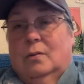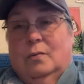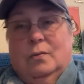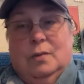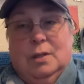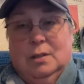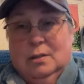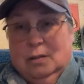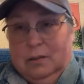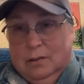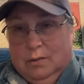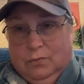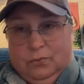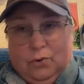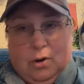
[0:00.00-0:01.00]
this
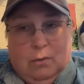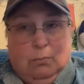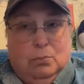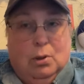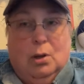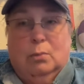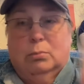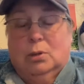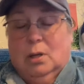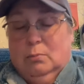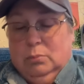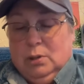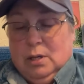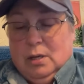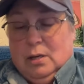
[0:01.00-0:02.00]
is from blah, blah,
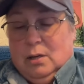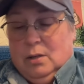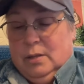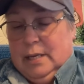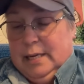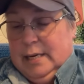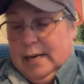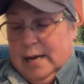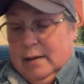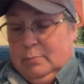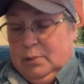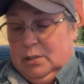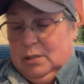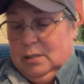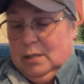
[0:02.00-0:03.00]
blah, all that
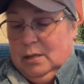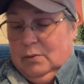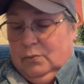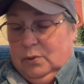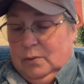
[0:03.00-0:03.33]
happy stuff.